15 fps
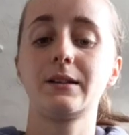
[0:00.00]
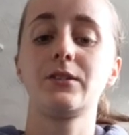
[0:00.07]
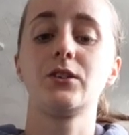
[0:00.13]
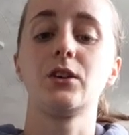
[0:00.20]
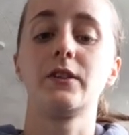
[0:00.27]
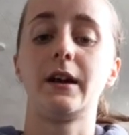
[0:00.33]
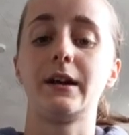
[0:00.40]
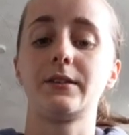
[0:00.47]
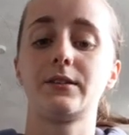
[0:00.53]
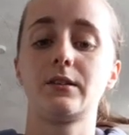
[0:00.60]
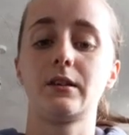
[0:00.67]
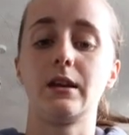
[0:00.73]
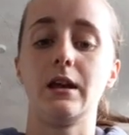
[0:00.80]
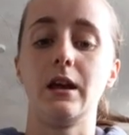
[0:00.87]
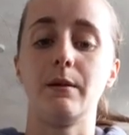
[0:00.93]
so that's
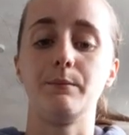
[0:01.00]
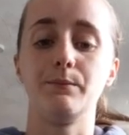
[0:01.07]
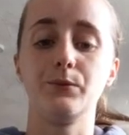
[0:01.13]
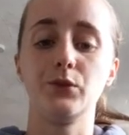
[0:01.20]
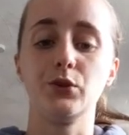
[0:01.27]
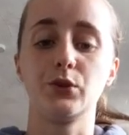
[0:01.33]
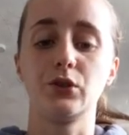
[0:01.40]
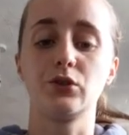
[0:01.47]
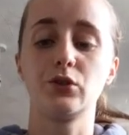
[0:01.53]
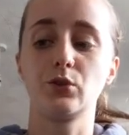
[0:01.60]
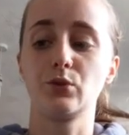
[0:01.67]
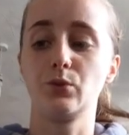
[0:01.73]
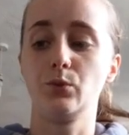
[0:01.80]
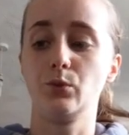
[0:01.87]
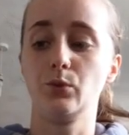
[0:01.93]
you can do